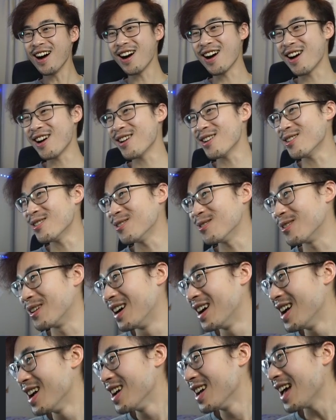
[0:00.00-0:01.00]
Oh,
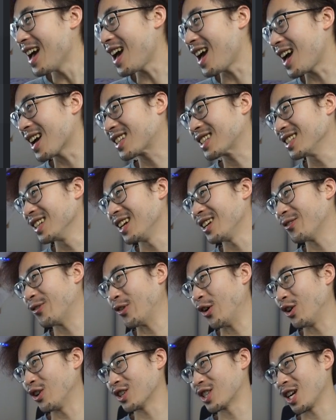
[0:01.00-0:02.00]
excellent
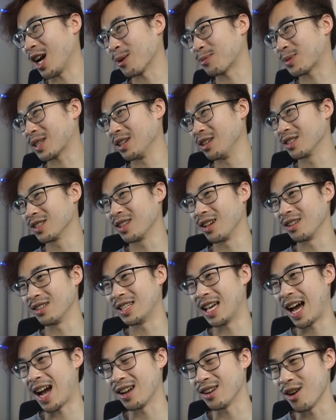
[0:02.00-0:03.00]
Photoshop skills there,
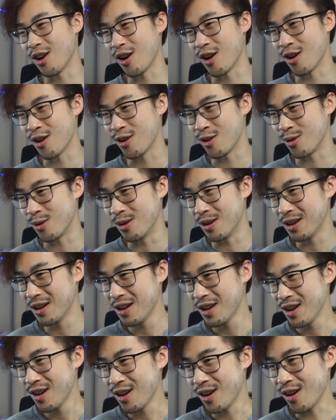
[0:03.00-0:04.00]
Dan.
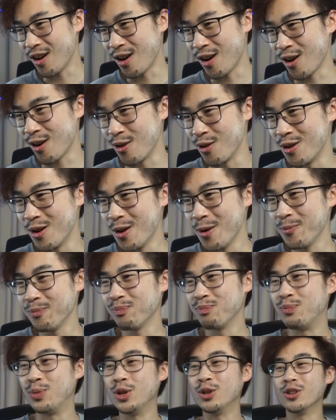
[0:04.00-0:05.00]
Oh,
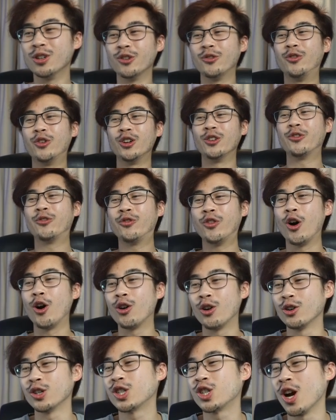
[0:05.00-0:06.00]
beautiful
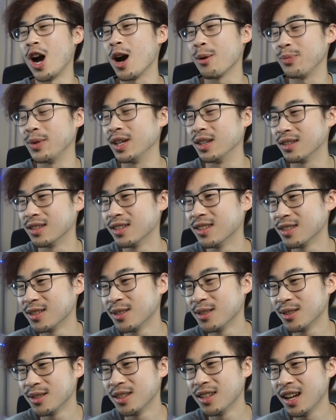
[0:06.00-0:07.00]
Photoshopping.
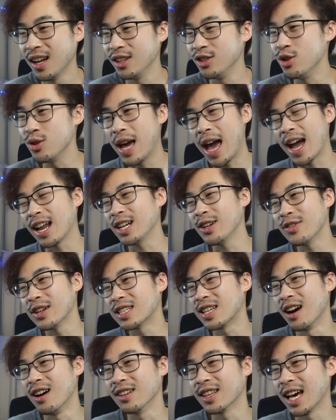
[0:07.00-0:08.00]
You can't even
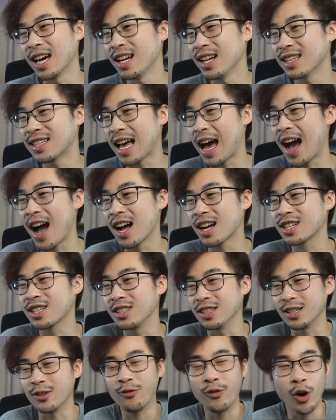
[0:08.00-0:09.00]
tell that it's
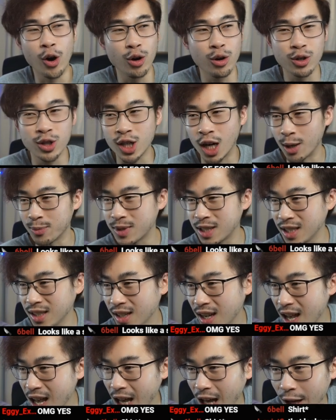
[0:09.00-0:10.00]
actually Photoshop. See,
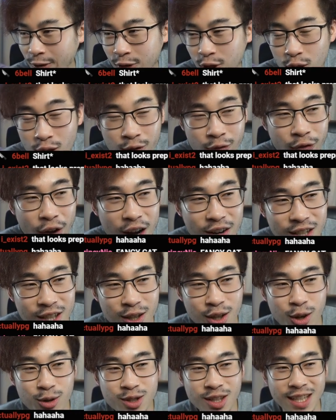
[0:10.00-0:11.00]
if you look very
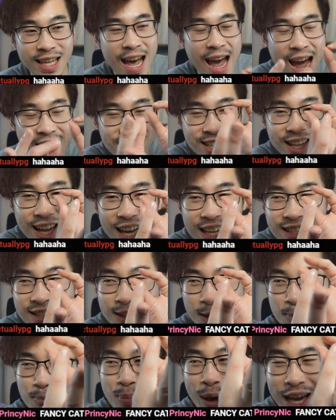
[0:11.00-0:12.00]
closely, analyze
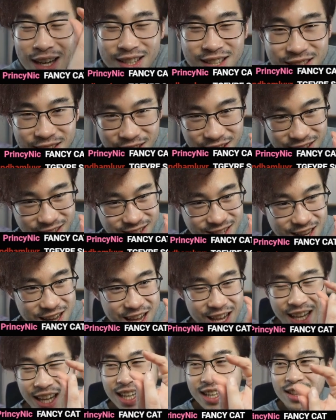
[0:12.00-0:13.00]
the pixels
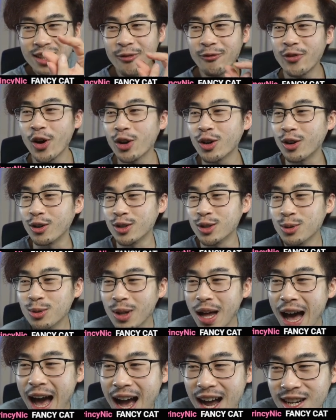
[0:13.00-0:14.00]
in the photo,
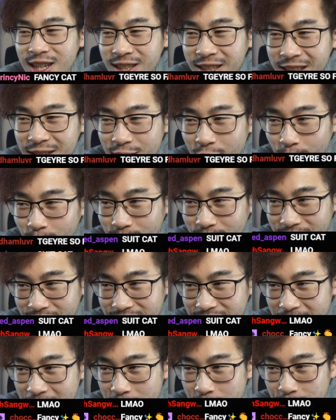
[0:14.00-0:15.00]
you'll actually
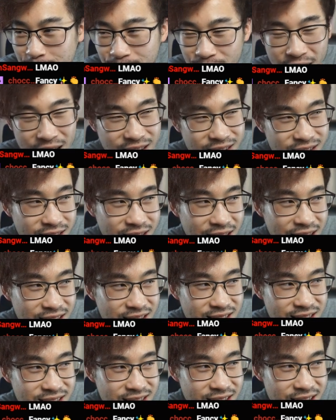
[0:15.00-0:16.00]
notice that
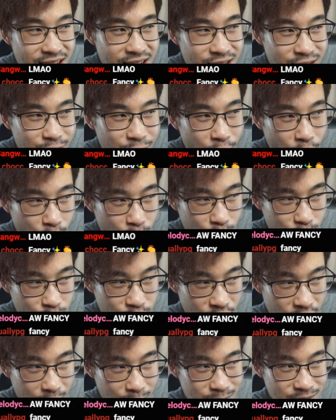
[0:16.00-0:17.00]
this is
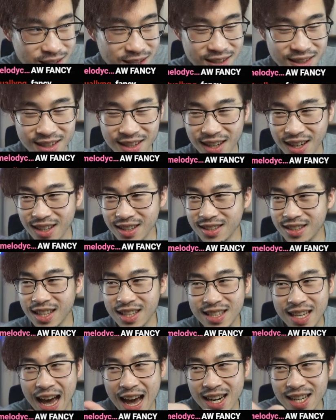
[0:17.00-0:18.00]
Photoshop. This
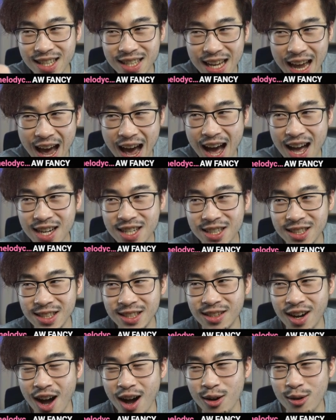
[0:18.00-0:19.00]
cat is actually
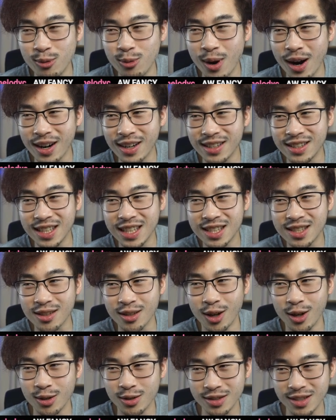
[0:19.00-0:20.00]
not wearing these
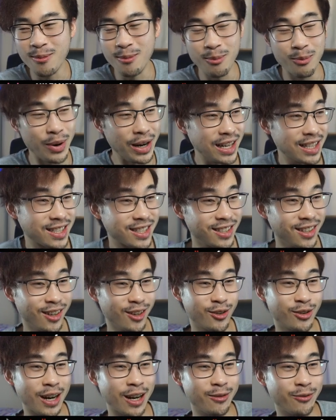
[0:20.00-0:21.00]
clothes, but it's still a
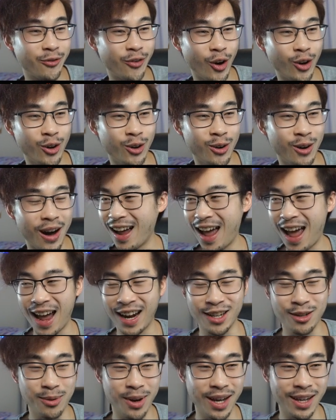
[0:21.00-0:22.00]
great photo
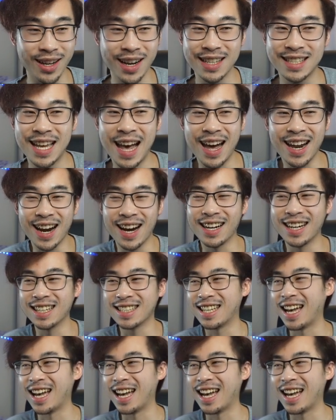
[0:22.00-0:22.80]
anyway. 10 out of